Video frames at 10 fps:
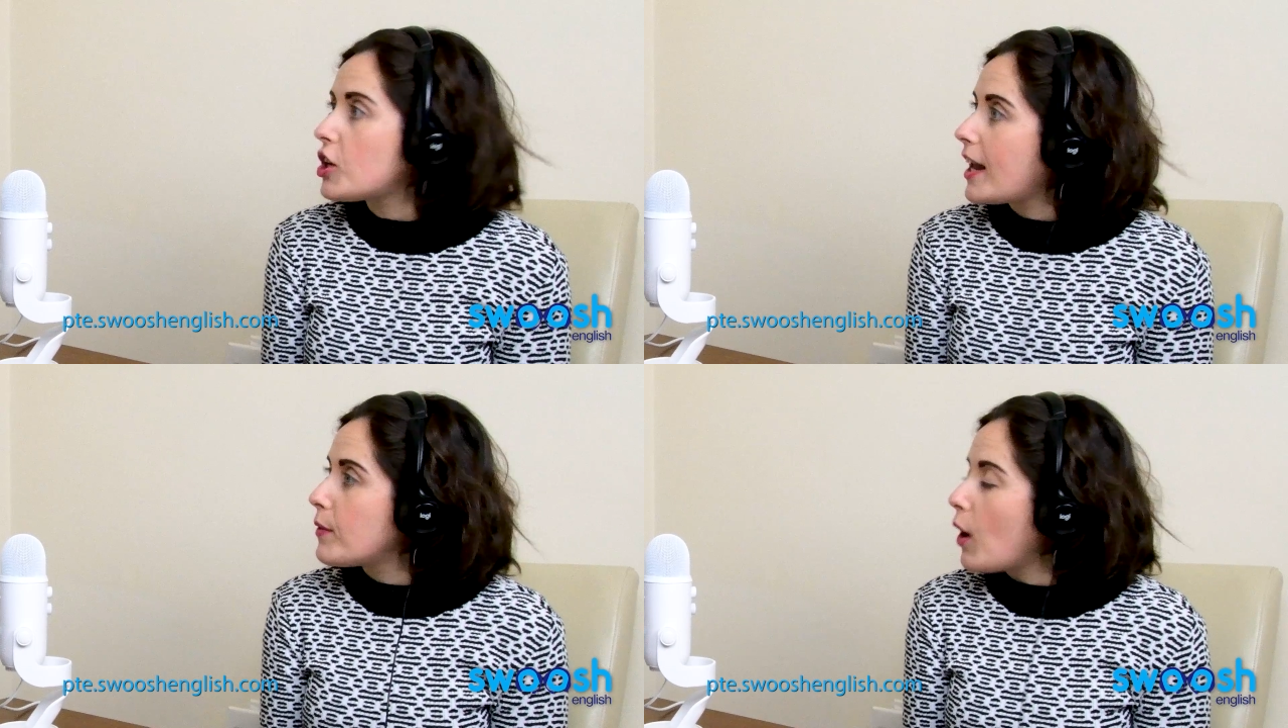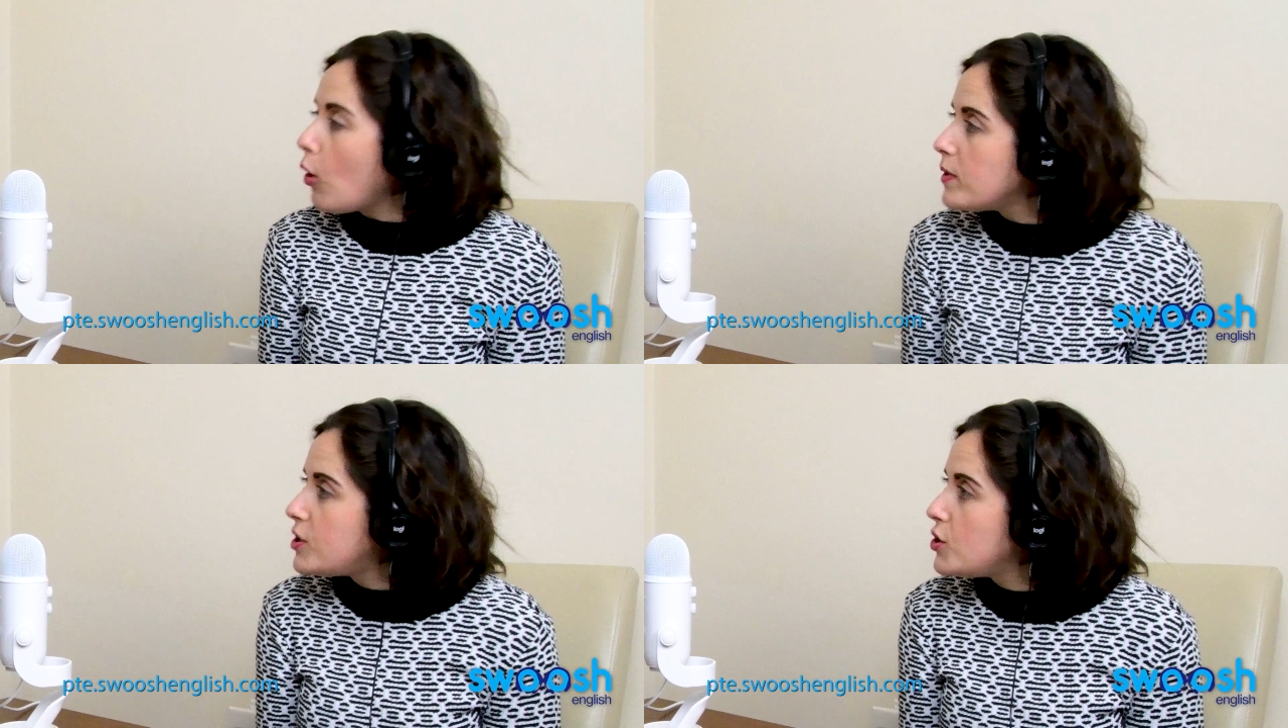look like we
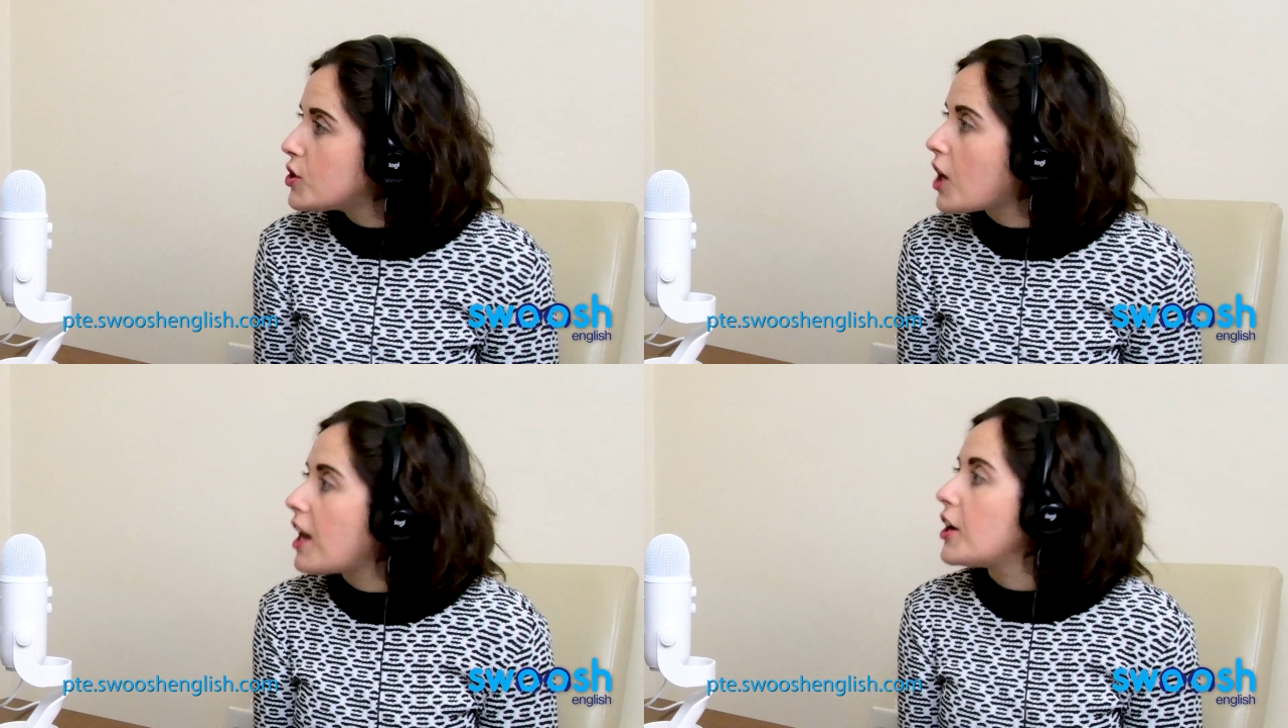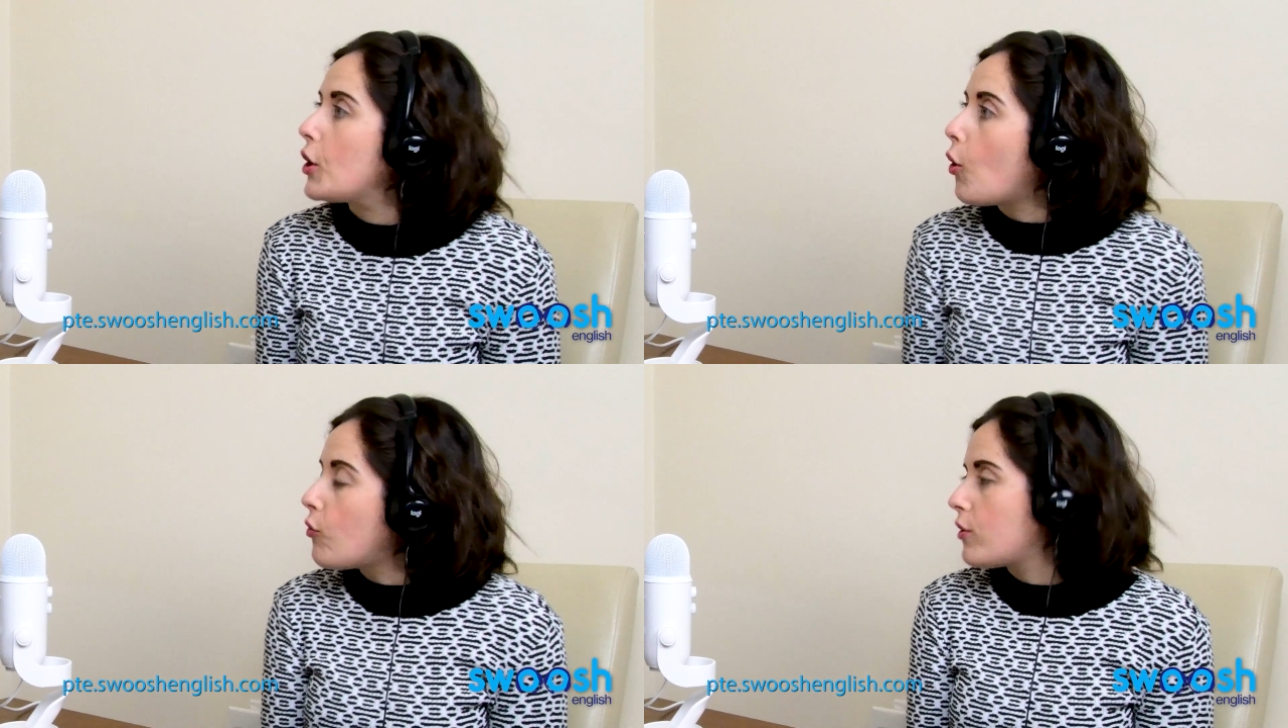always do, Scott, in
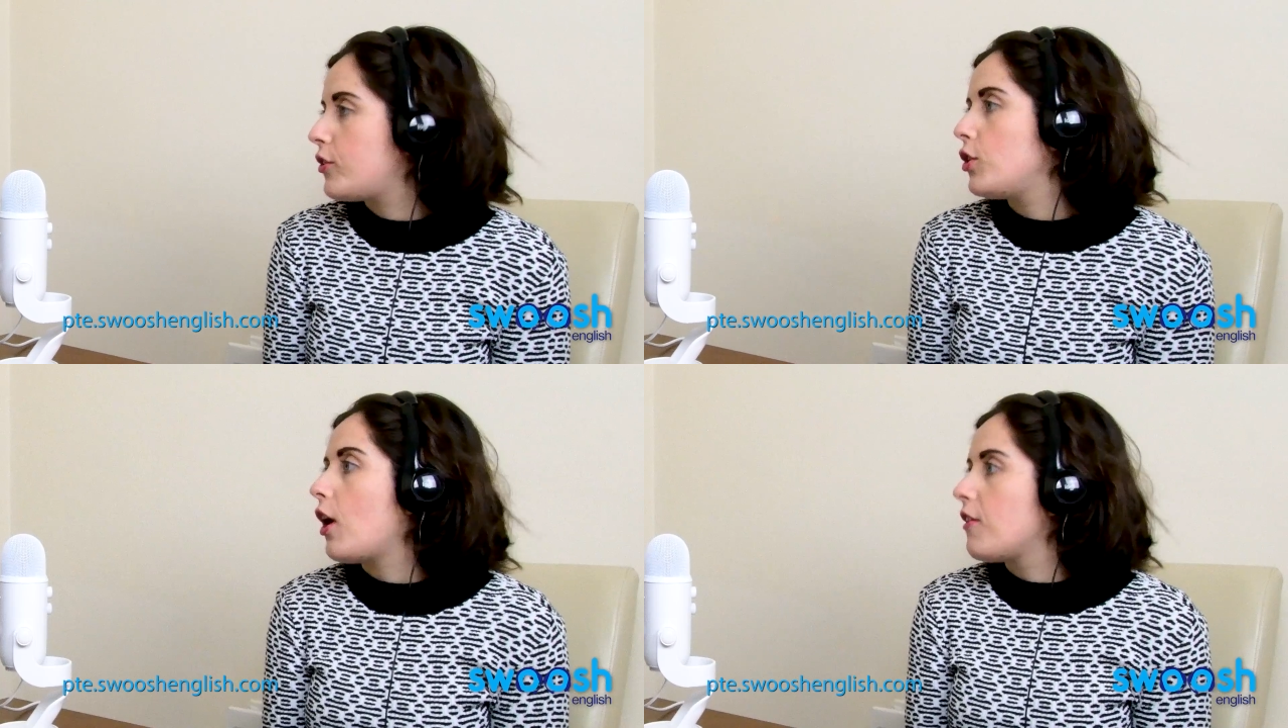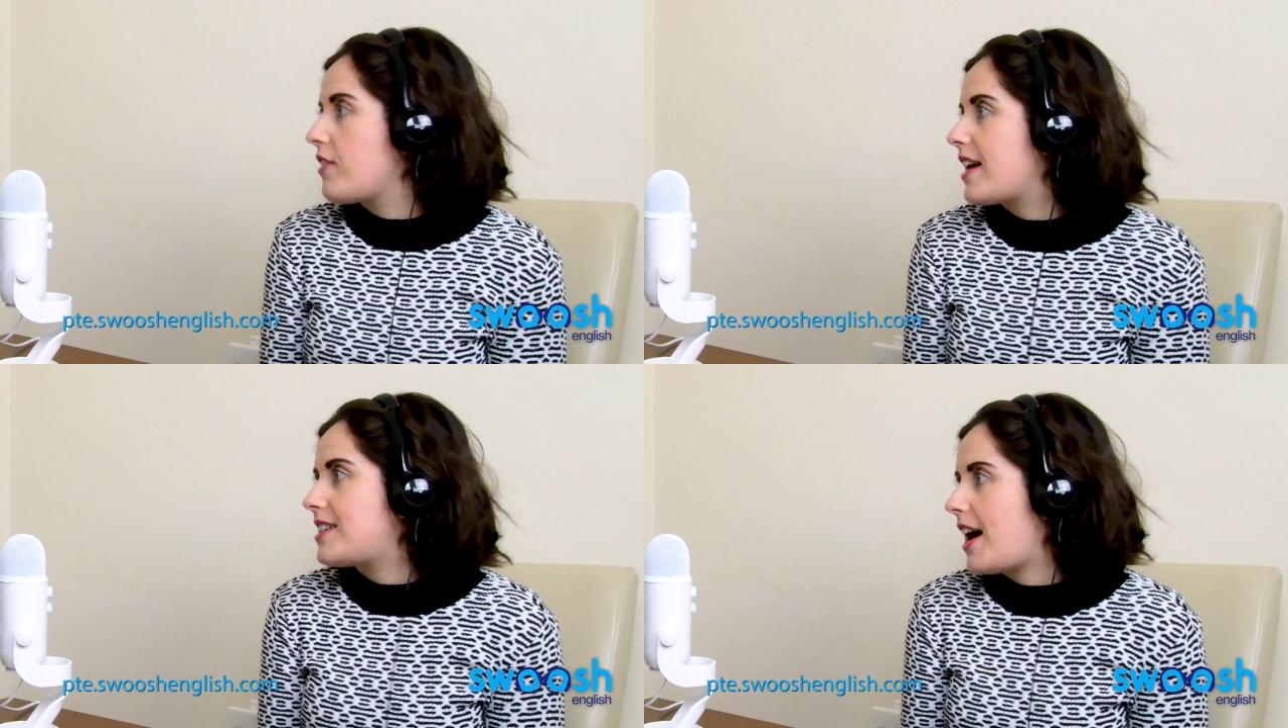an overview of
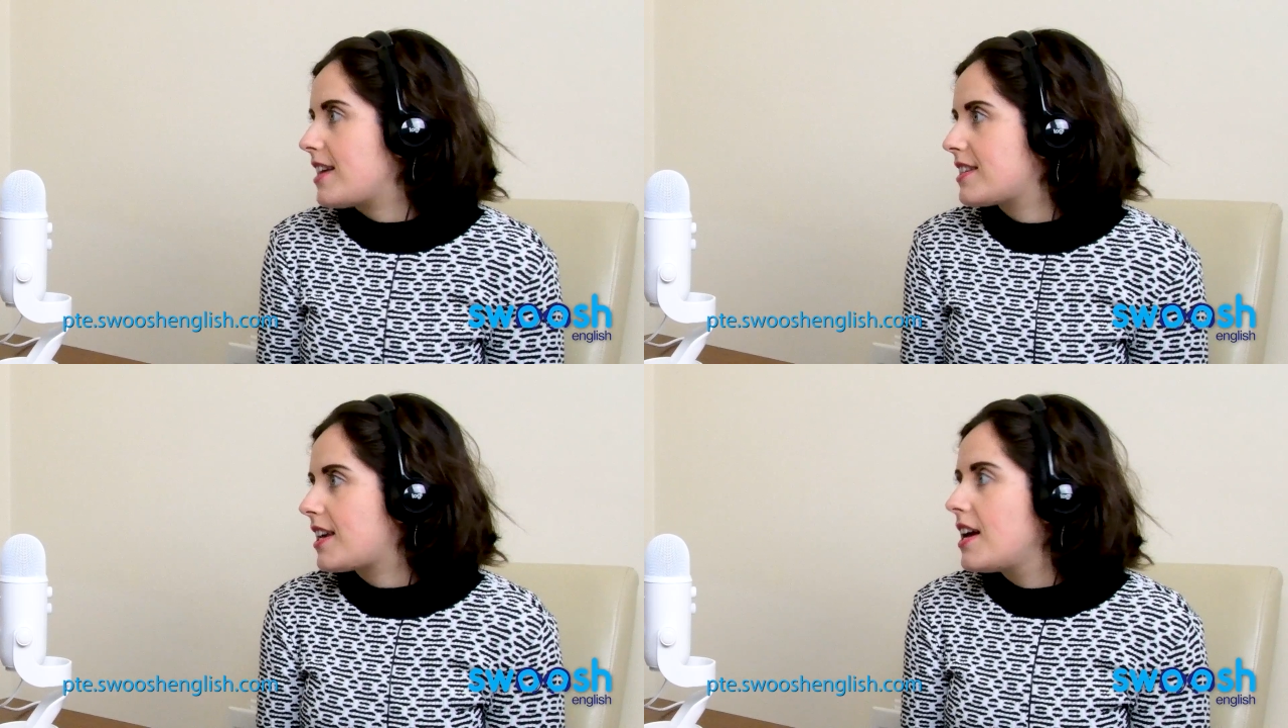that task.